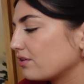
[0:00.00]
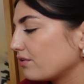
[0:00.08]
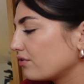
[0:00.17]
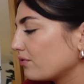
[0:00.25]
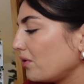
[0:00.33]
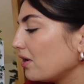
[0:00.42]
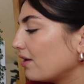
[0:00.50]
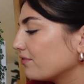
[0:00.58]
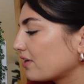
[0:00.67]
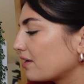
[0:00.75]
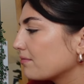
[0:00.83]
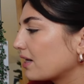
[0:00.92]
Those Who Are
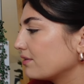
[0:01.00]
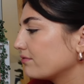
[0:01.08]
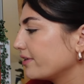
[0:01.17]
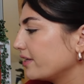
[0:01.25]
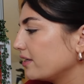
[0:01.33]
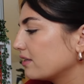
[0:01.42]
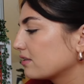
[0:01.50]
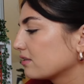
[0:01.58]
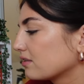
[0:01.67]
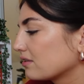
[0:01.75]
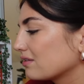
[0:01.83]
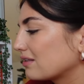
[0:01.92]
Loved I might read
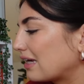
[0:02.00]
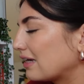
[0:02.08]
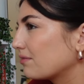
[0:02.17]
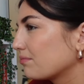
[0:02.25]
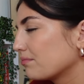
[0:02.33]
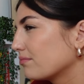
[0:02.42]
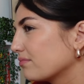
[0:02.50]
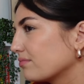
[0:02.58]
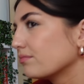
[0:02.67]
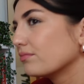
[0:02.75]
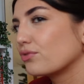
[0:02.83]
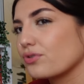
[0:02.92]
like
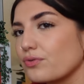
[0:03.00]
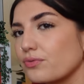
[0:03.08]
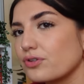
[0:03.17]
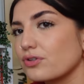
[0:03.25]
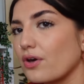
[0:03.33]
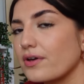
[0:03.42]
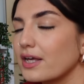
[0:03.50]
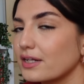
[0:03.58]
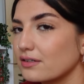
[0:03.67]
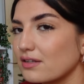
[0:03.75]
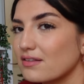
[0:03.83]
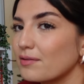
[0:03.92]
more towards going
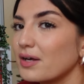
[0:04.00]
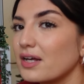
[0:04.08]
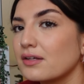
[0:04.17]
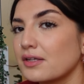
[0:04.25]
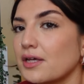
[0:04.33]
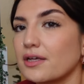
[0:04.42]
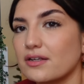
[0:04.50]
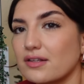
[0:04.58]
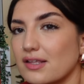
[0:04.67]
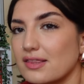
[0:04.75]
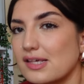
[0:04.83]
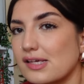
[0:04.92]
into summer, because
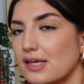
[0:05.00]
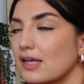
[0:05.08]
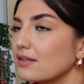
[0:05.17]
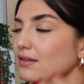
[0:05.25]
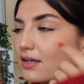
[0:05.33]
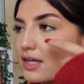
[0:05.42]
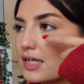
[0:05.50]
I think it's like